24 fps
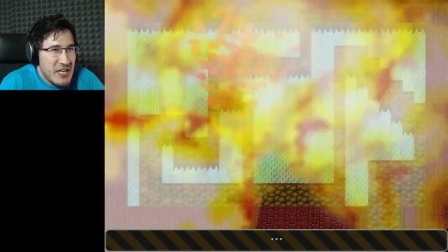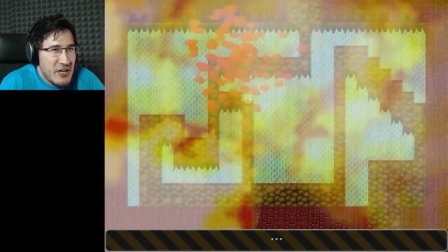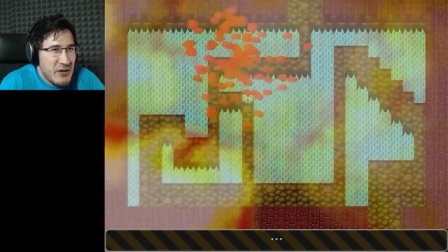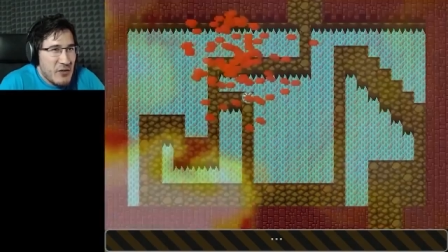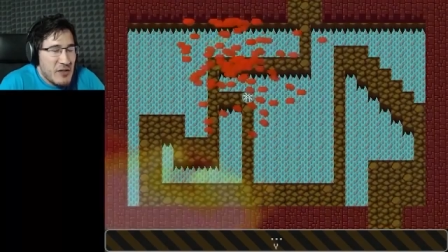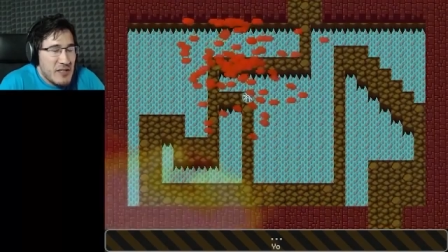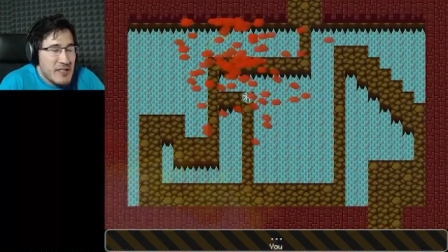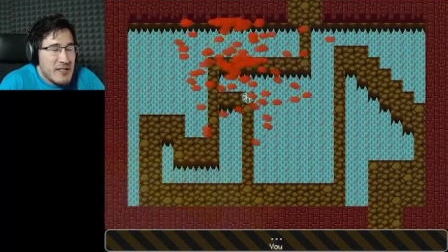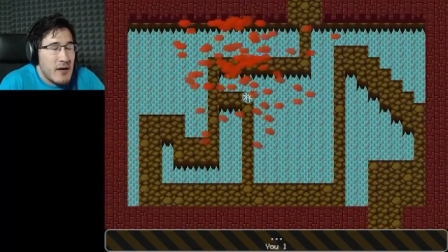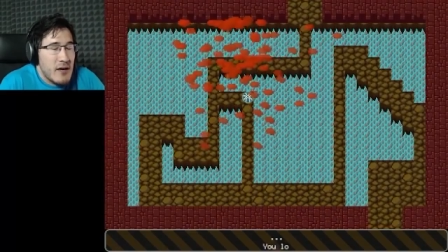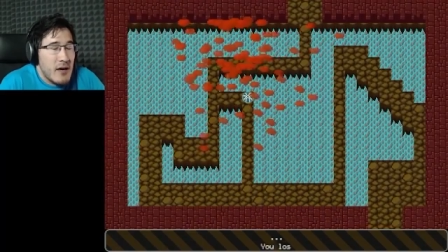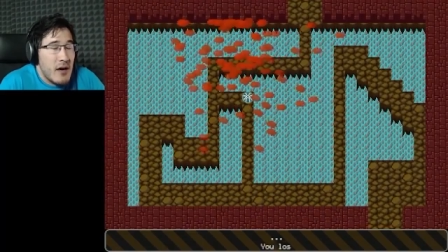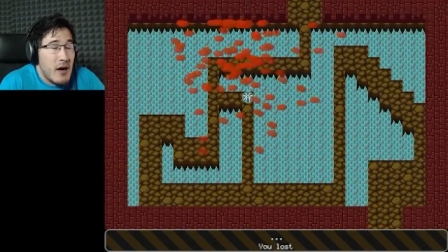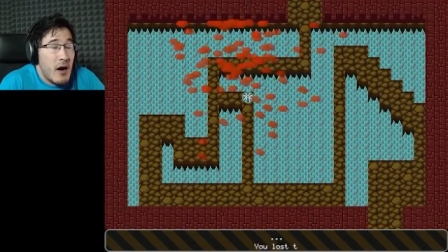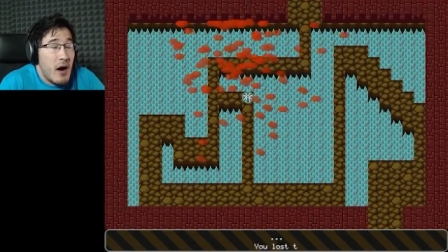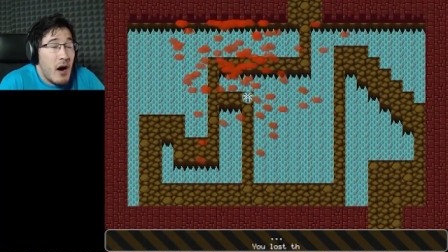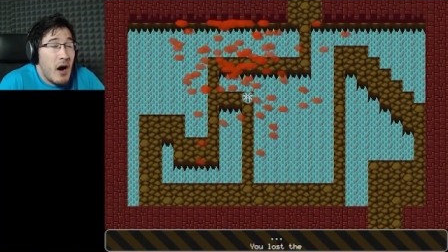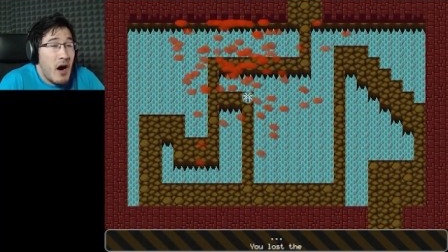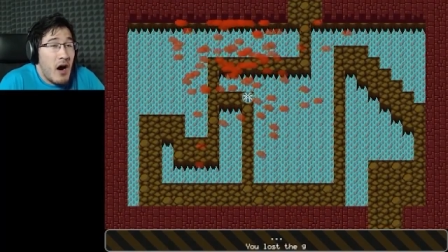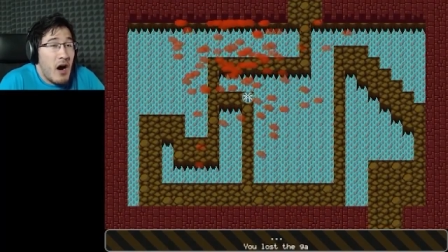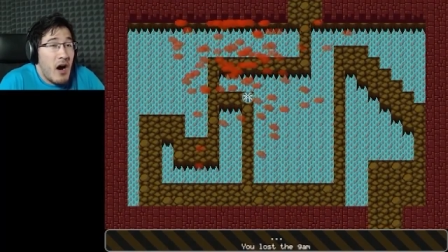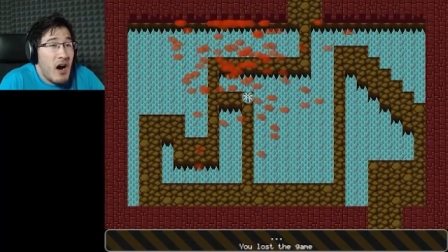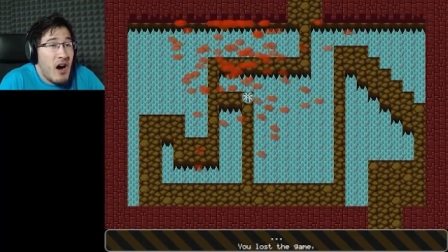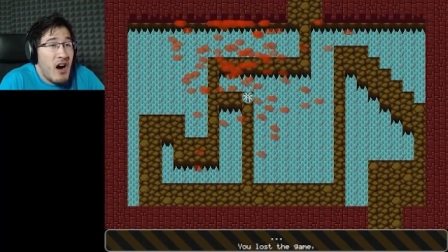you.
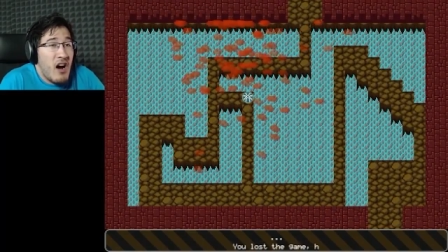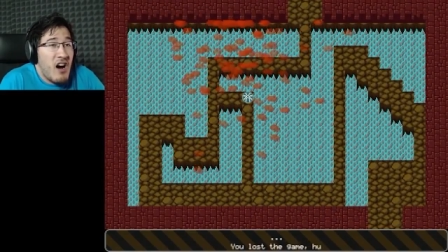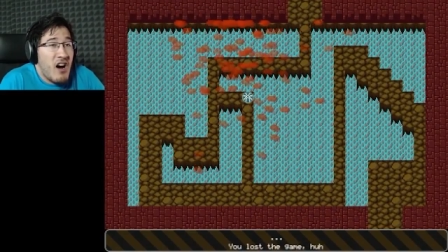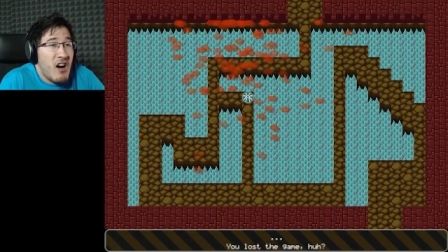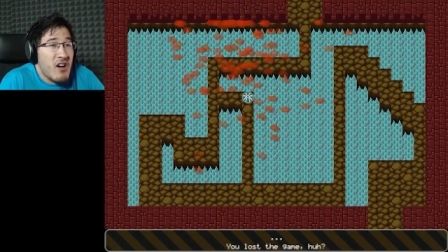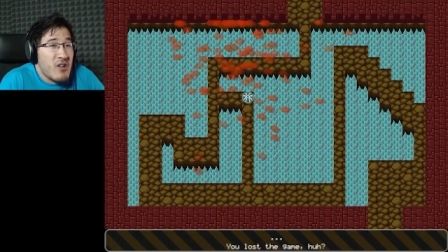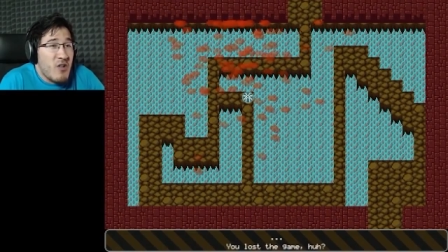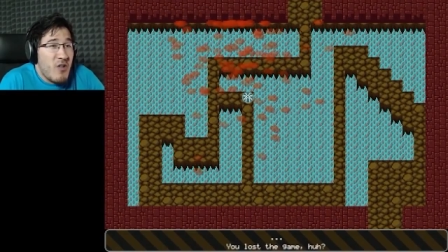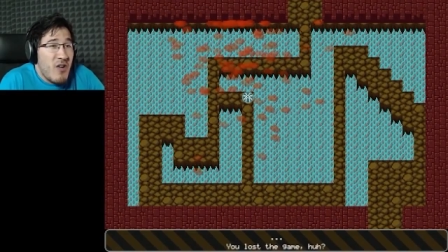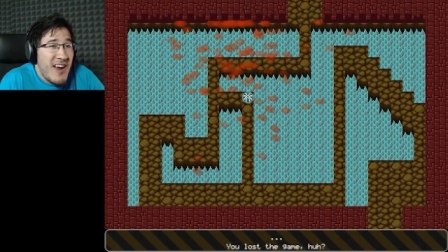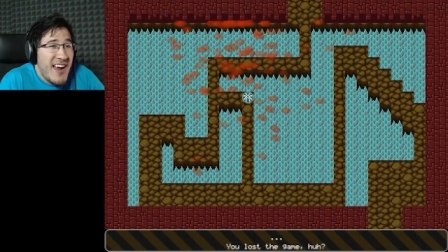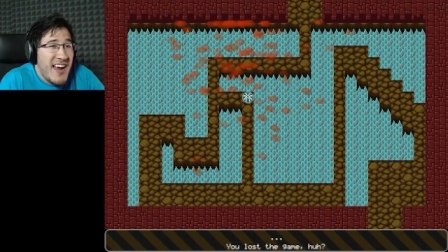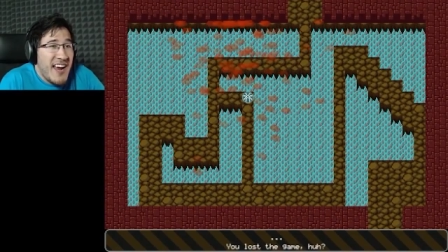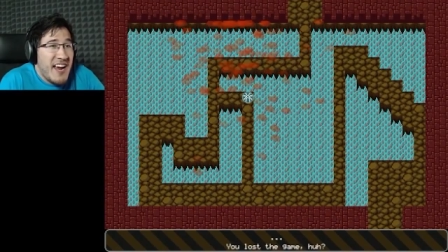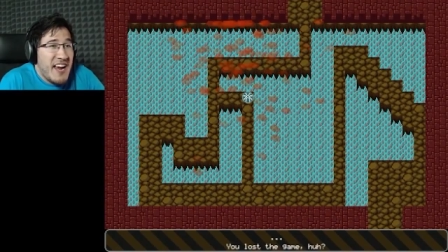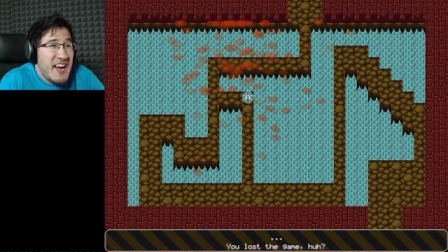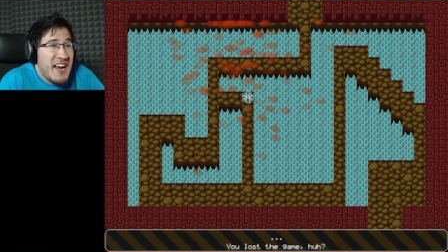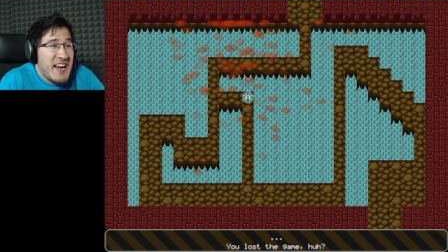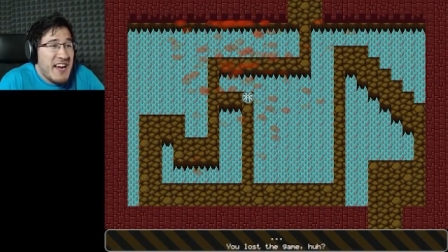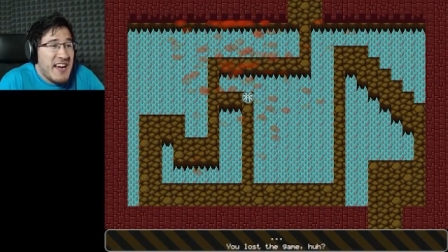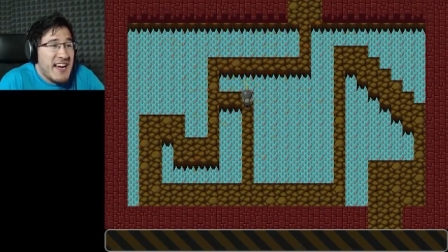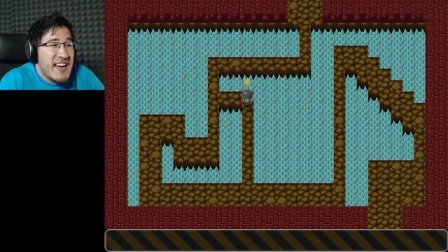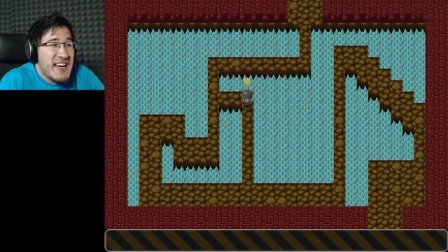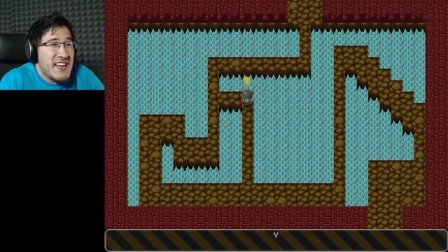Oh,
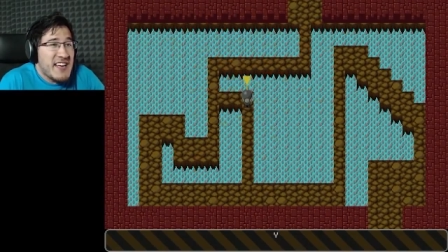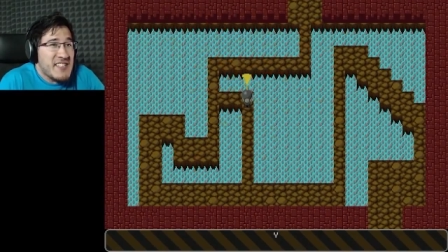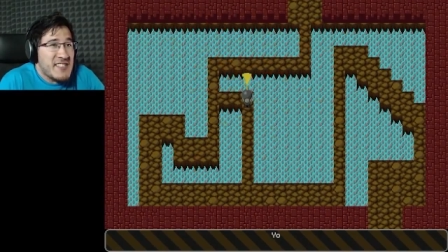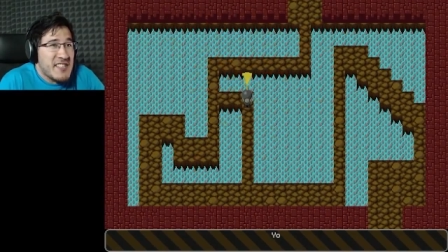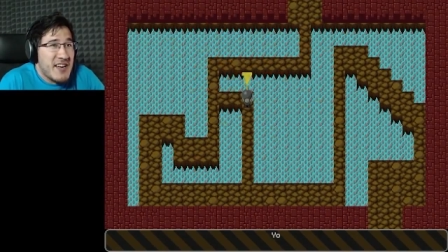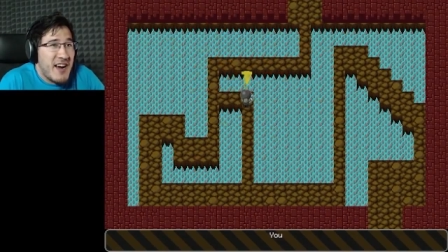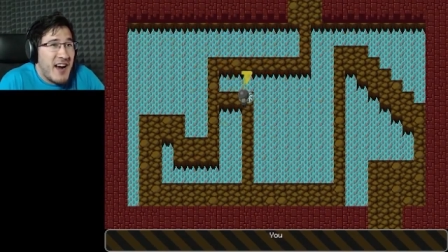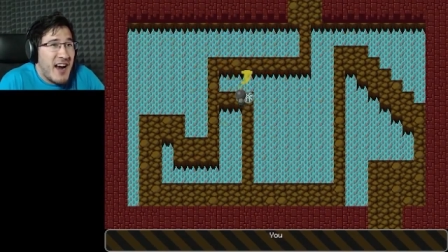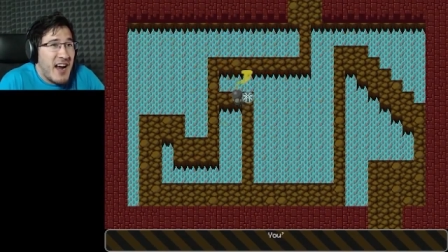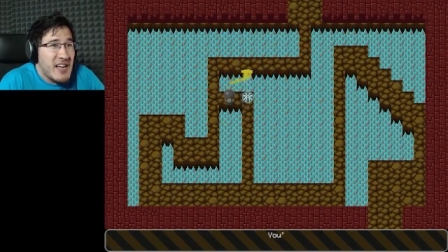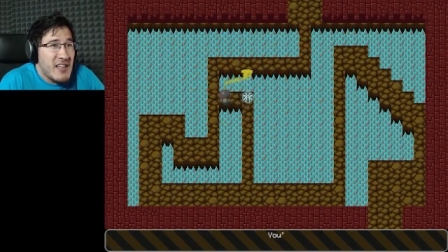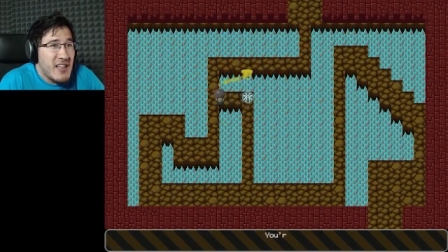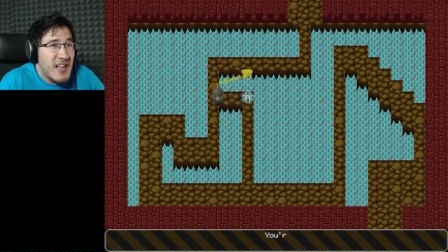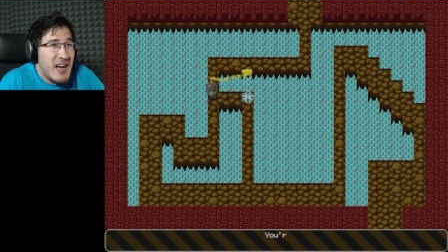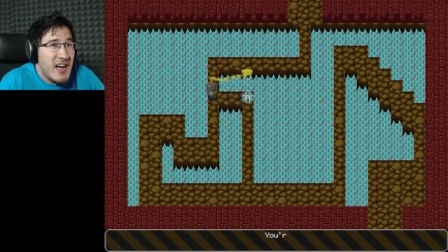great. Sorry, I